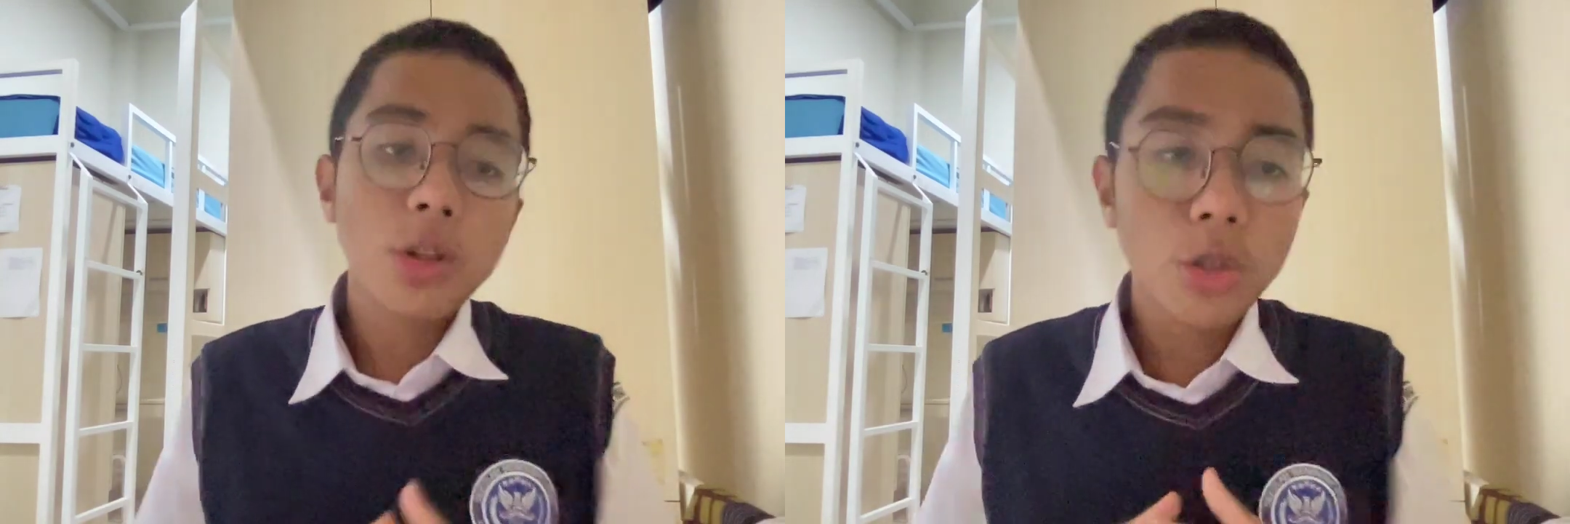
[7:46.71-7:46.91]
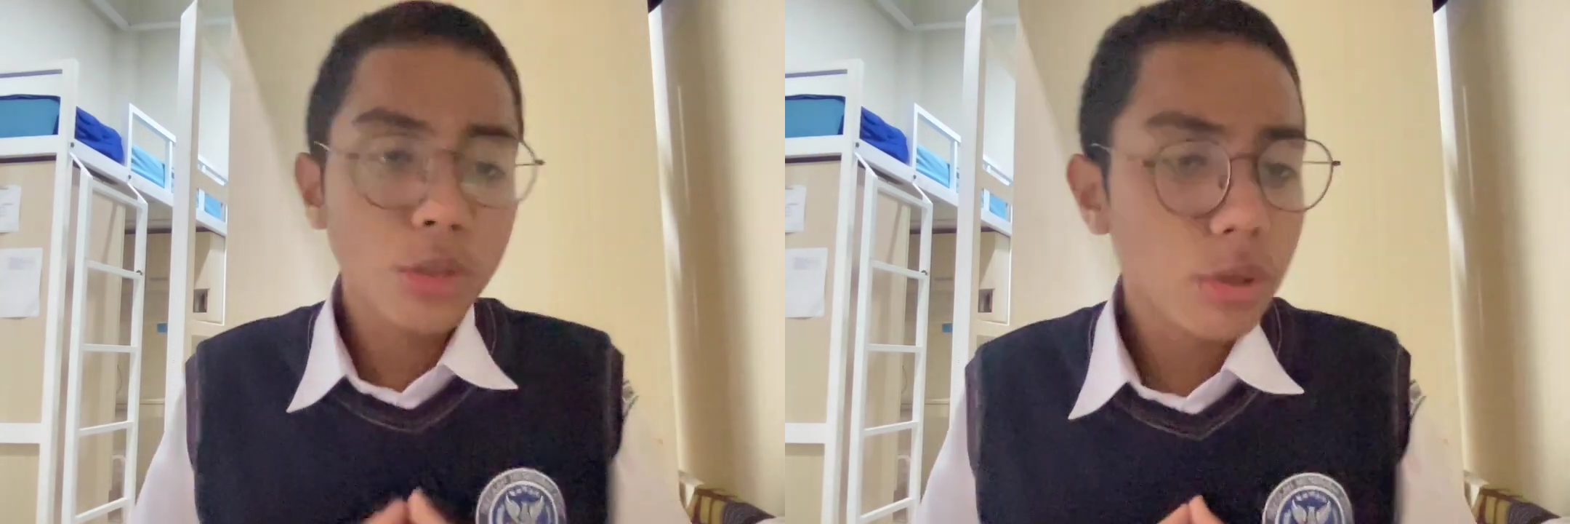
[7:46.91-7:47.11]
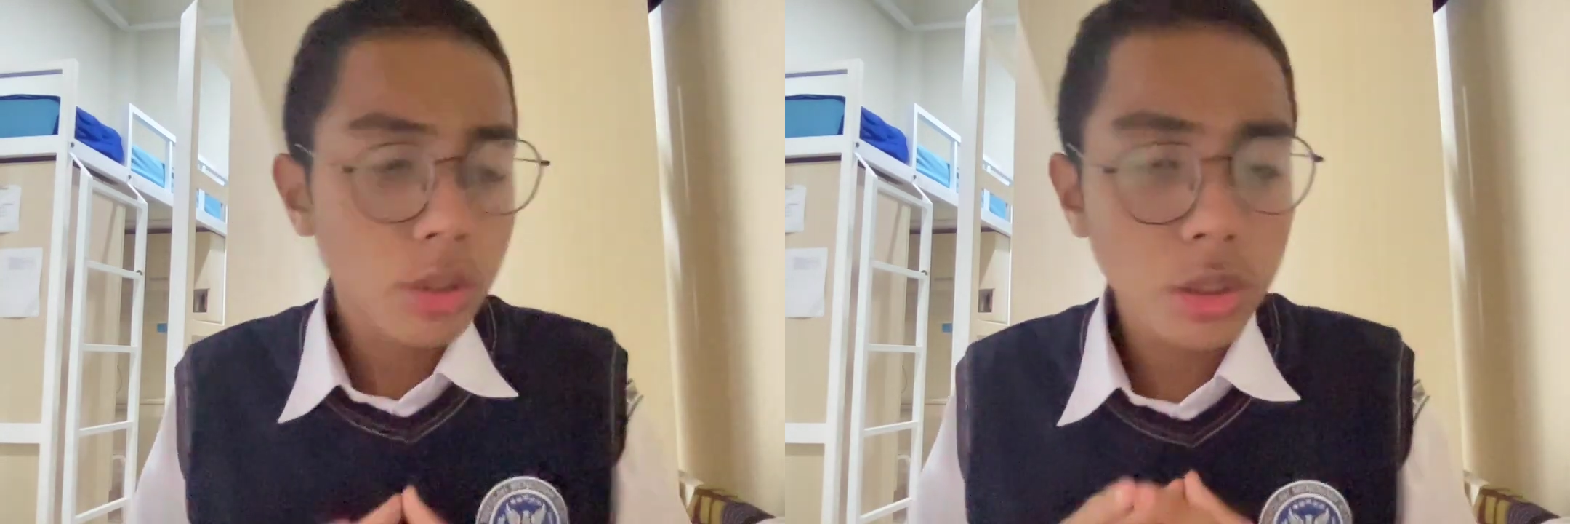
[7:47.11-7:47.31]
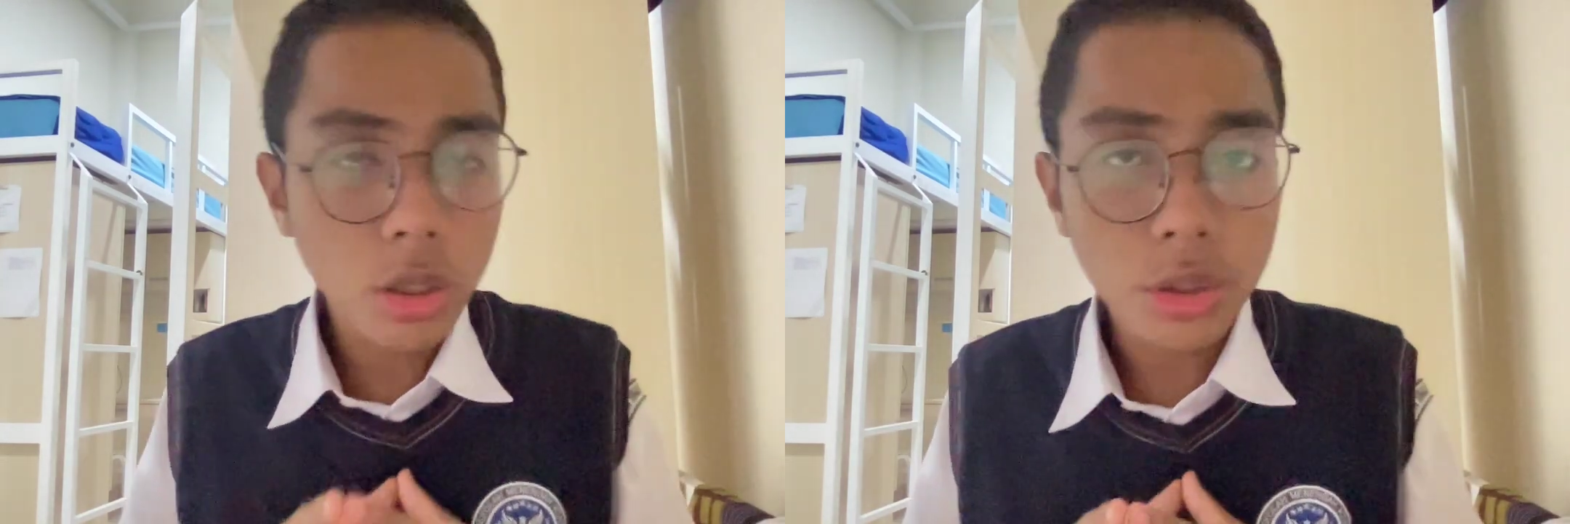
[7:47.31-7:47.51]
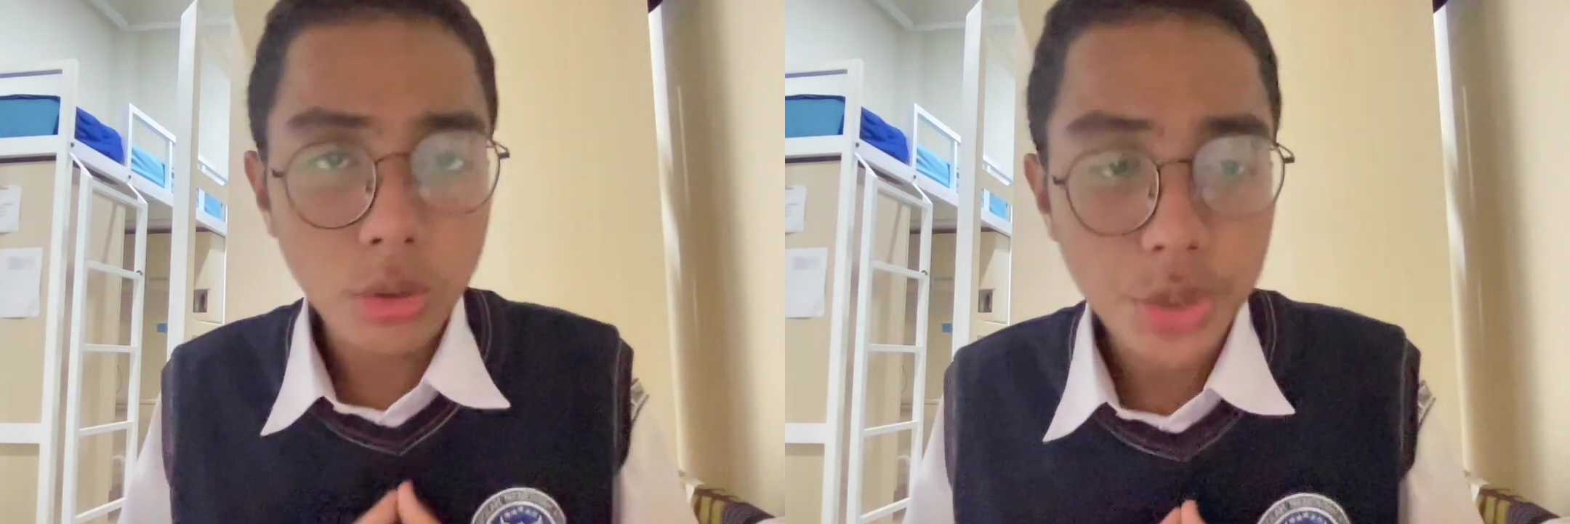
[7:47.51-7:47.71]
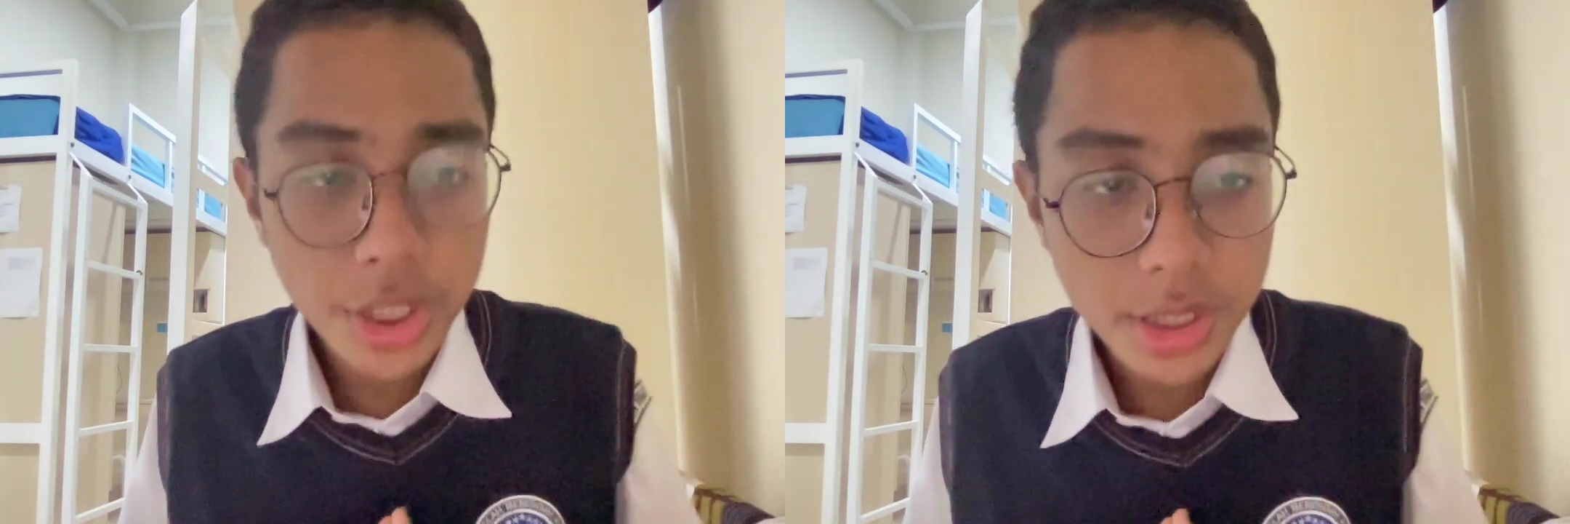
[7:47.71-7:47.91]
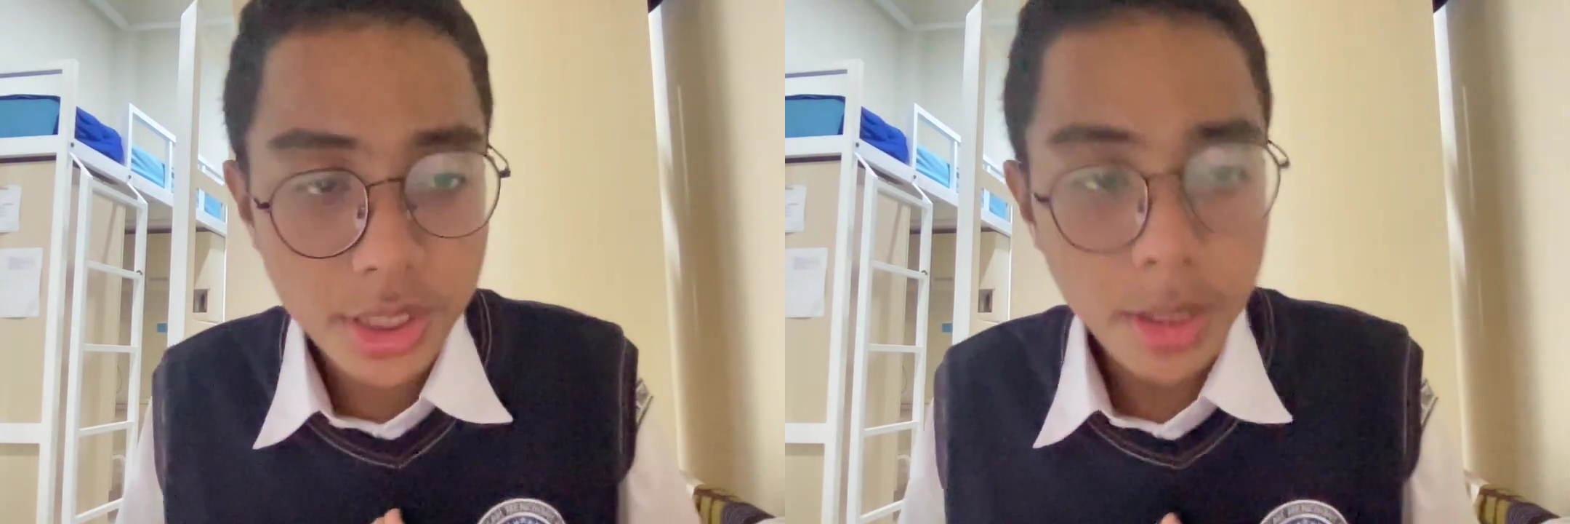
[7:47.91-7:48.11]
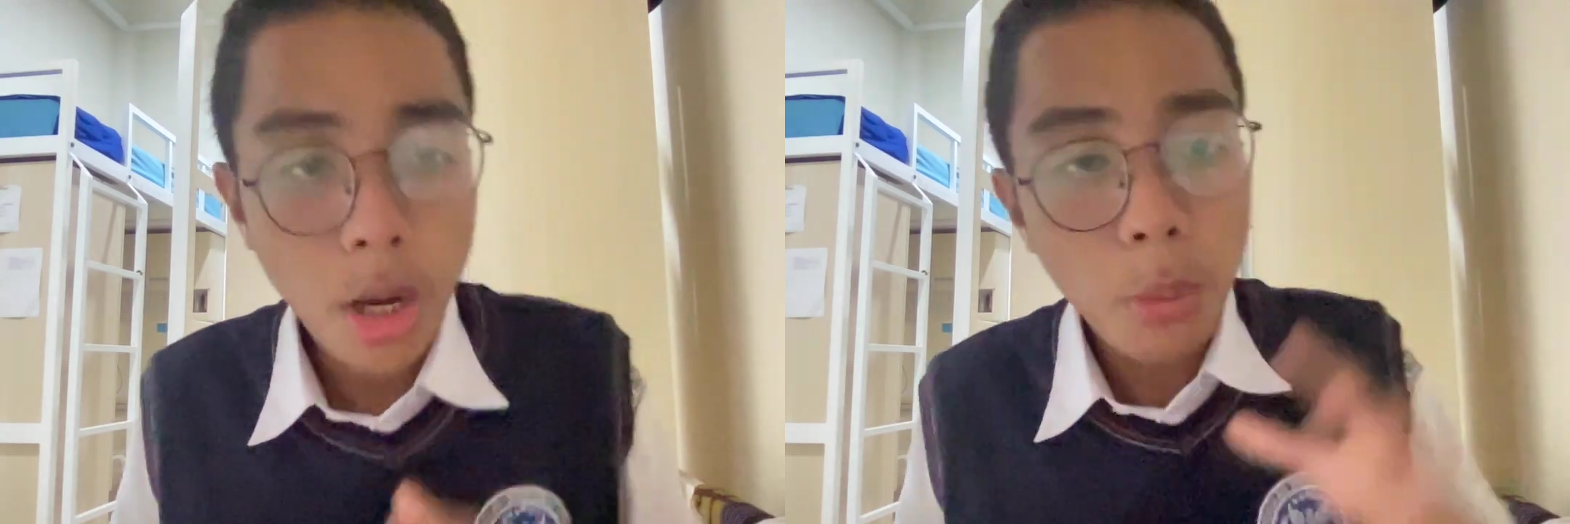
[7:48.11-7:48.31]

con- in conclusions,